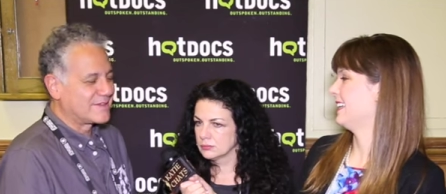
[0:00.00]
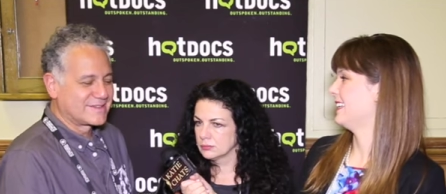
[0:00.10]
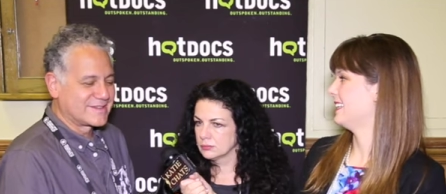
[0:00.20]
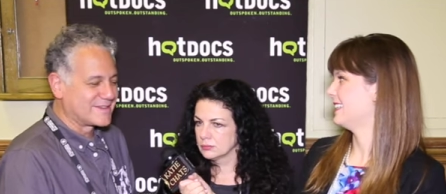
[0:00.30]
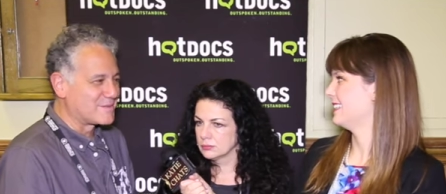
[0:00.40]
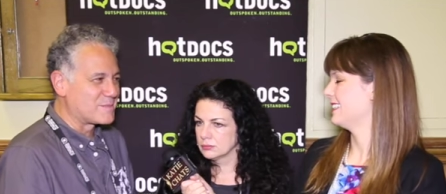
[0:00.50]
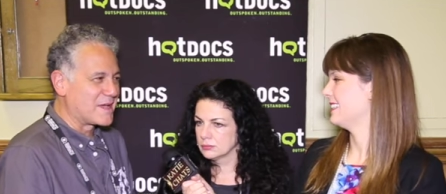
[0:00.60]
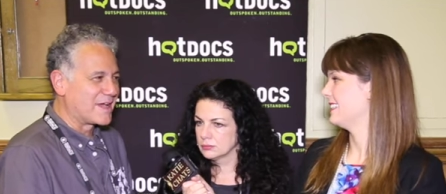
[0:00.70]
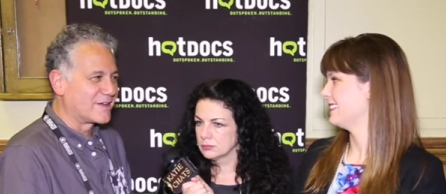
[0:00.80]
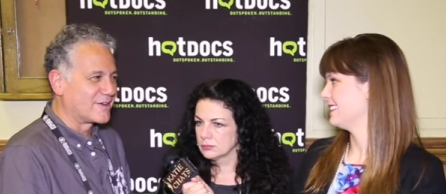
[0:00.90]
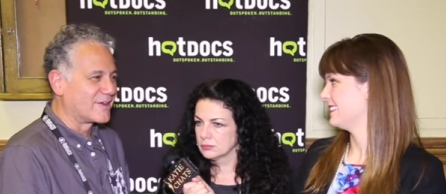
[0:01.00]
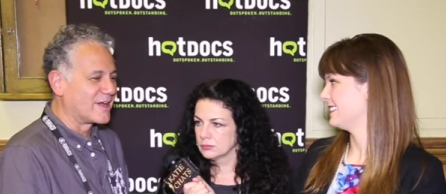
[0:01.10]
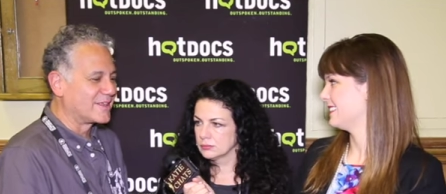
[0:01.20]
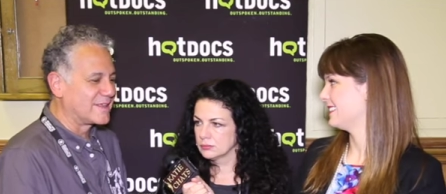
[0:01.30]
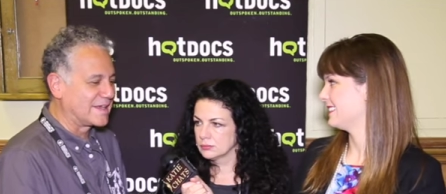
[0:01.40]
Speaker 1: since it didn't matter
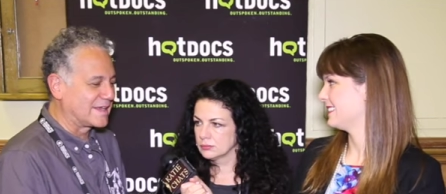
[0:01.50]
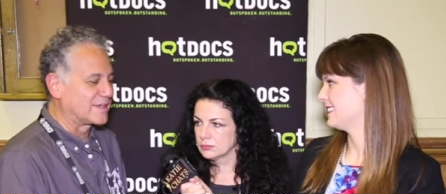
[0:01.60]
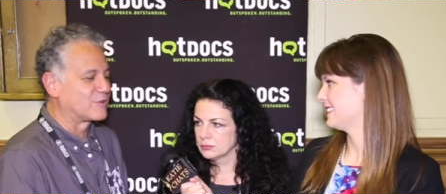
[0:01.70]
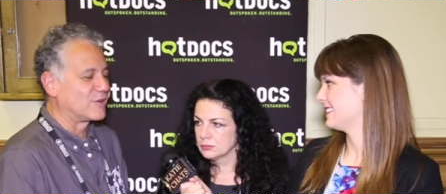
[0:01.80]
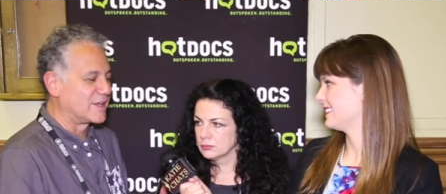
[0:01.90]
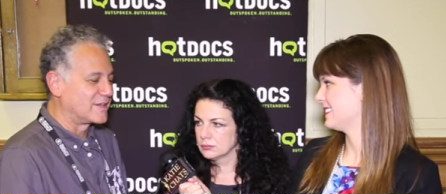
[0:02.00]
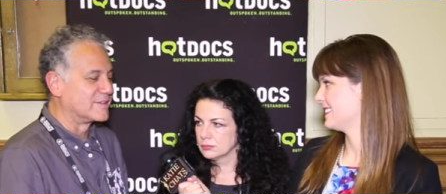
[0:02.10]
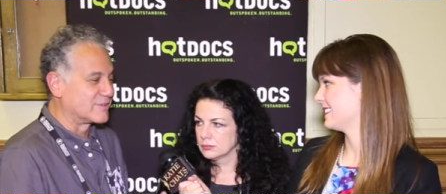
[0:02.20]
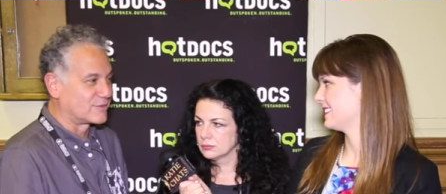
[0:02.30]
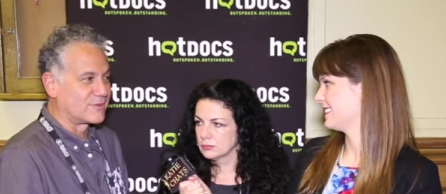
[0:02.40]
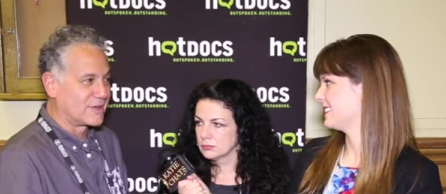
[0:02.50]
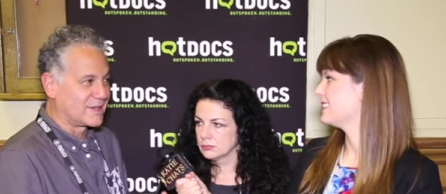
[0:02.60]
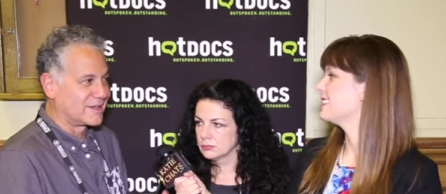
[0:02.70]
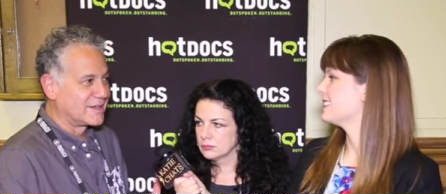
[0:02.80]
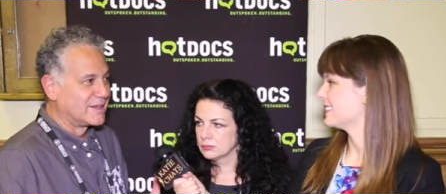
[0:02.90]
i think it created this
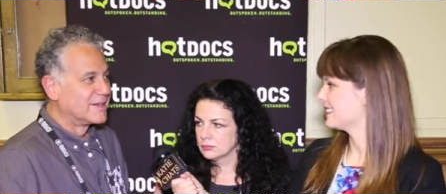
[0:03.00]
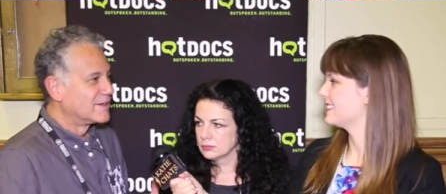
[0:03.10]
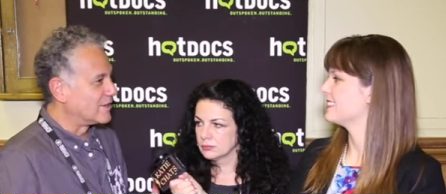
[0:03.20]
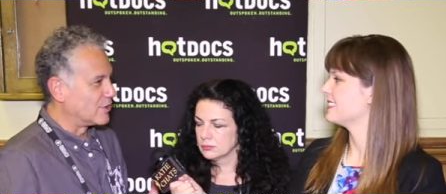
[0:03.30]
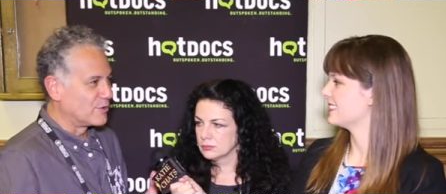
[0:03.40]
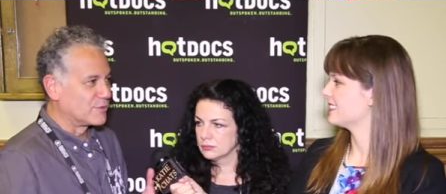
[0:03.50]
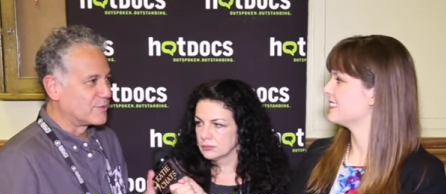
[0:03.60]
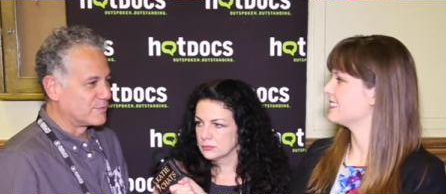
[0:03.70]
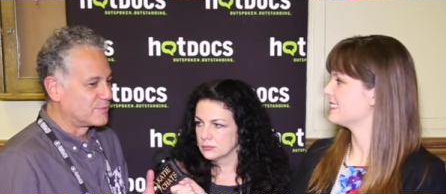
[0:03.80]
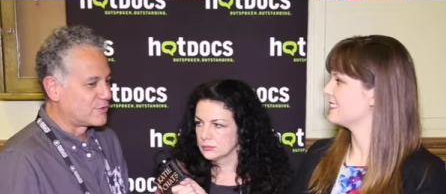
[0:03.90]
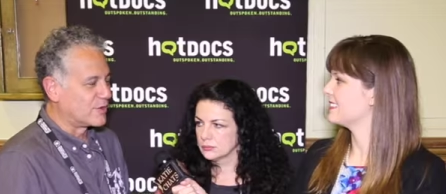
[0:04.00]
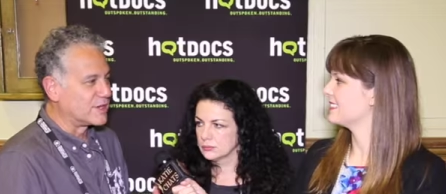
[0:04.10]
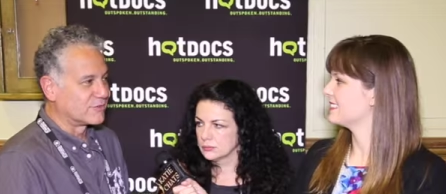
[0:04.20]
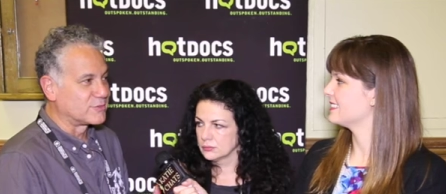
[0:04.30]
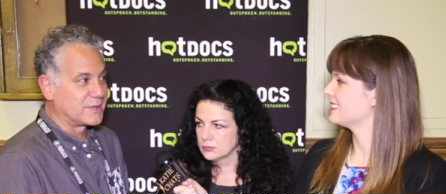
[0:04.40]
great you know
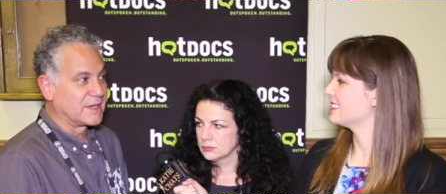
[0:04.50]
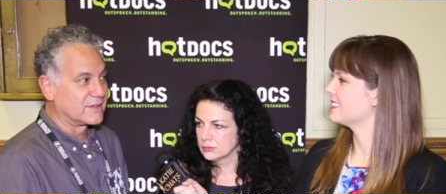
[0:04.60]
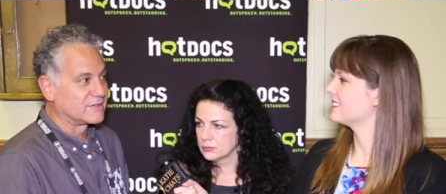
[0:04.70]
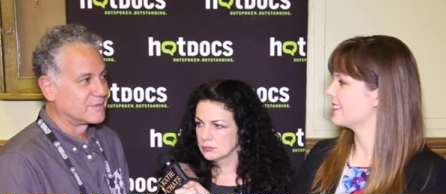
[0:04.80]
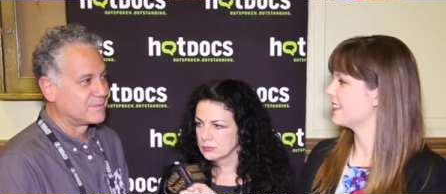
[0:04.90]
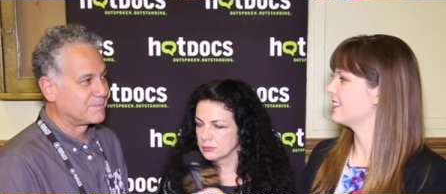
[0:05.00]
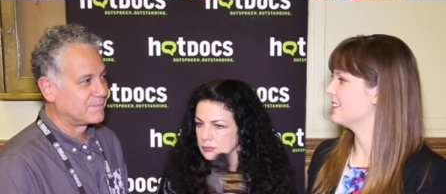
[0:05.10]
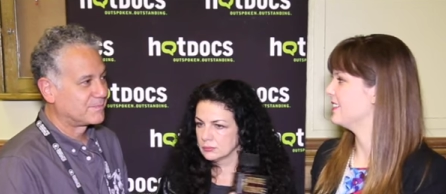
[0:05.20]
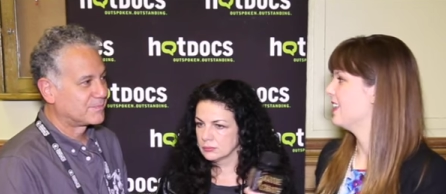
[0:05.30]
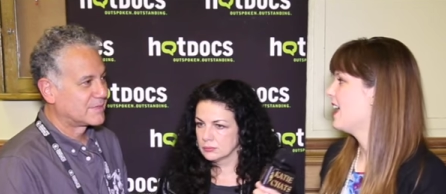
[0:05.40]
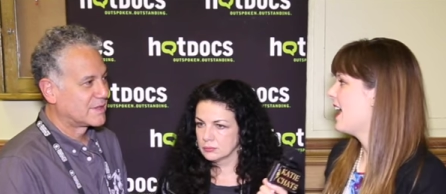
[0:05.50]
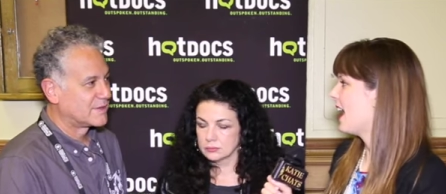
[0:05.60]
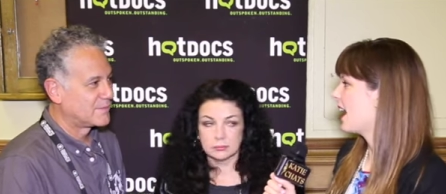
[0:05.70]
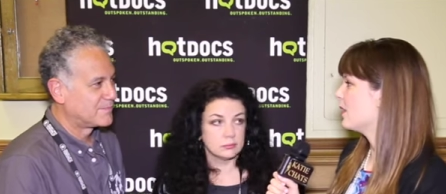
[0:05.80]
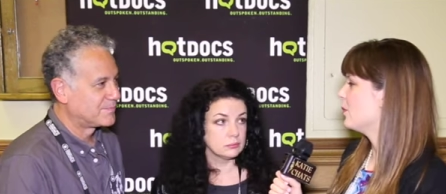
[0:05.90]
creative space
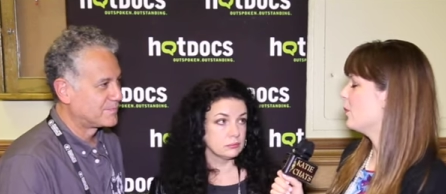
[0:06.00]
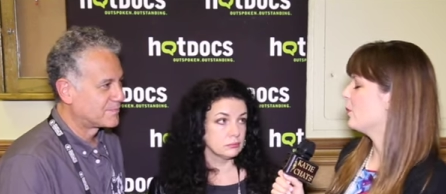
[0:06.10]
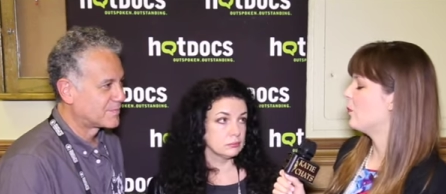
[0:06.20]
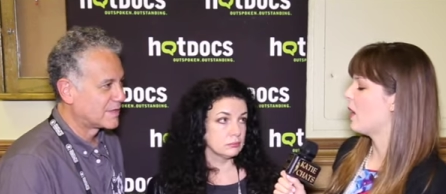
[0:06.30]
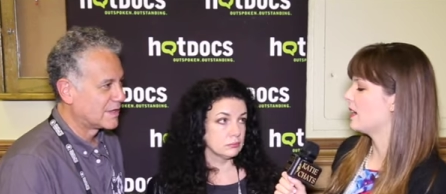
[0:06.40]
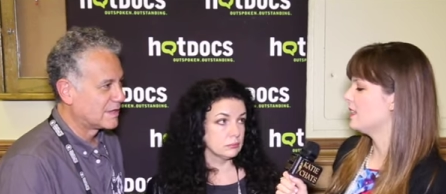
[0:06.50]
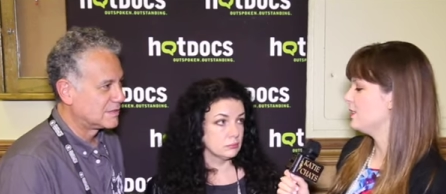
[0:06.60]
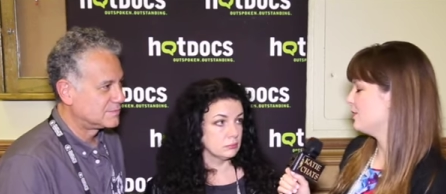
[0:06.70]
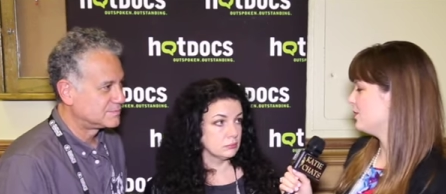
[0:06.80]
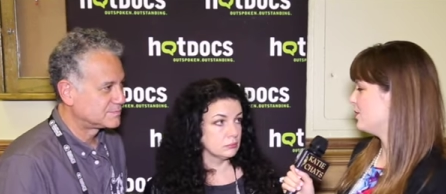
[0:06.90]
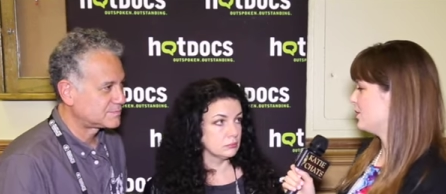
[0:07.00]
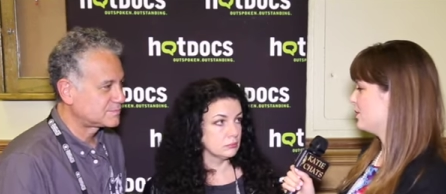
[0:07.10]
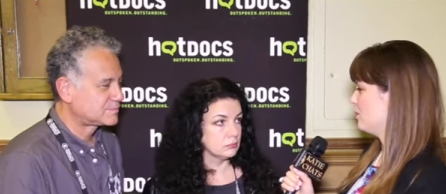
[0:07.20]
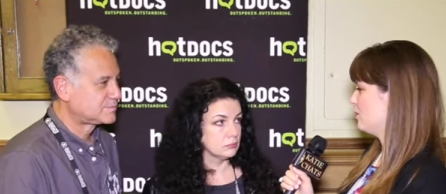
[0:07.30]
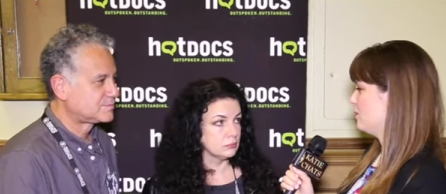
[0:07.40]
Speaker 2: and why did you
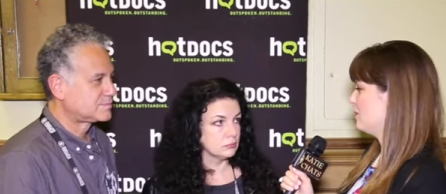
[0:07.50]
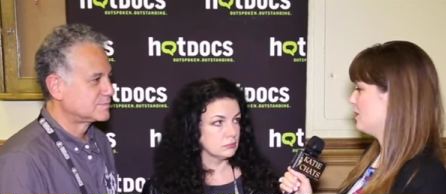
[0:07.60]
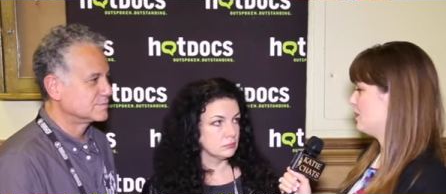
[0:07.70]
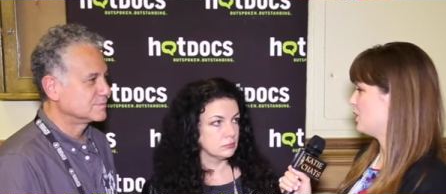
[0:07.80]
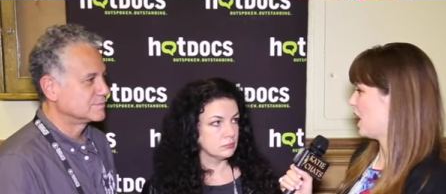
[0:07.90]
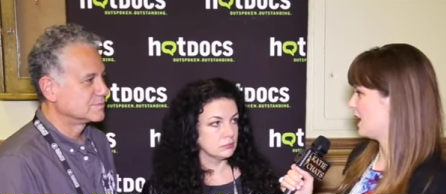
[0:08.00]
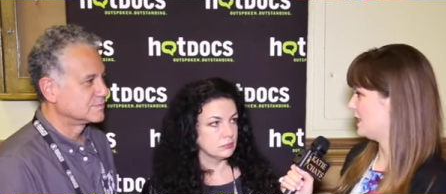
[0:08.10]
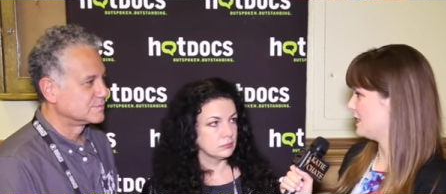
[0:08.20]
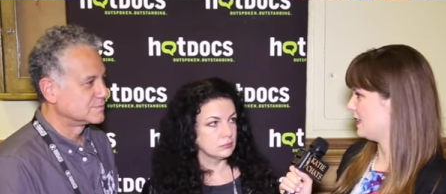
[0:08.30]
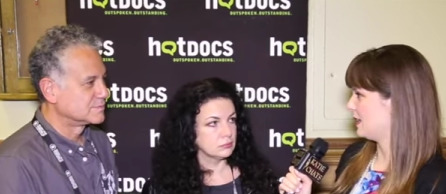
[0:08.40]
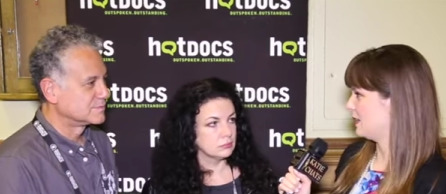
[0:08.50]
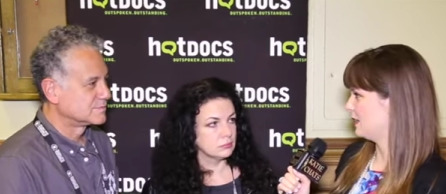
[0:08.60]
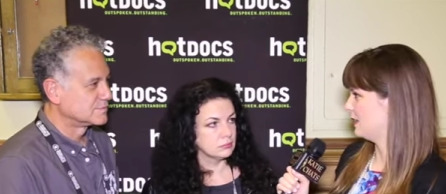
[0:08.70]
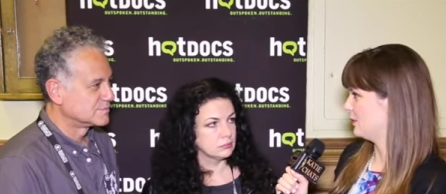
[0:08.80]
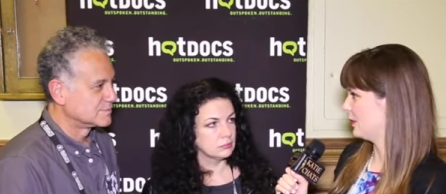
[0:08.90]
choose johnny
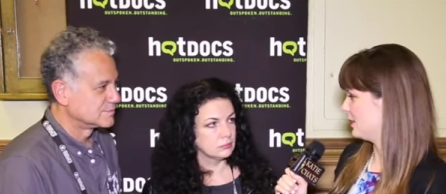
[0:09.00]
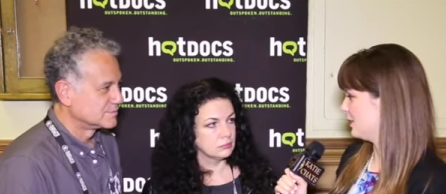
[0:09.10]
steele will